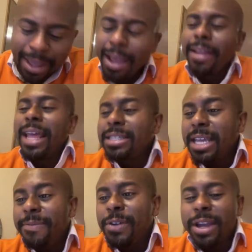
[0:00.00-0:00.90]
That's
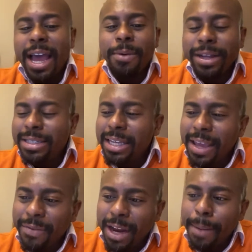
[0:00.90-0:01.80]
if your guy wants to give
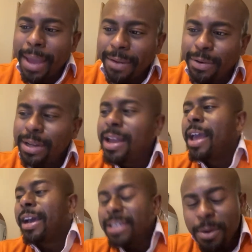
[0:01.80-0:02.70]
it up, Avery.
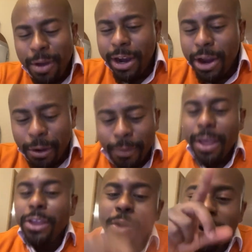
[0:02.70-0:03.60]
Because I want to know,
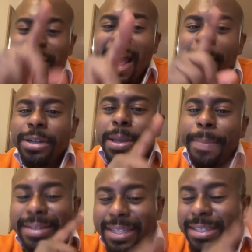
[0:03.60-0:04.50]
your guy was
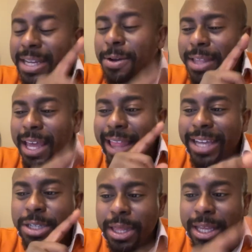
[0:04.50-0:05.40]
about to steal the
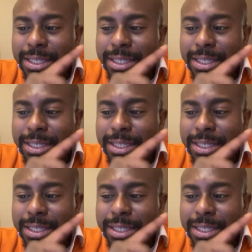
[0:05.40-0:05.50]
election this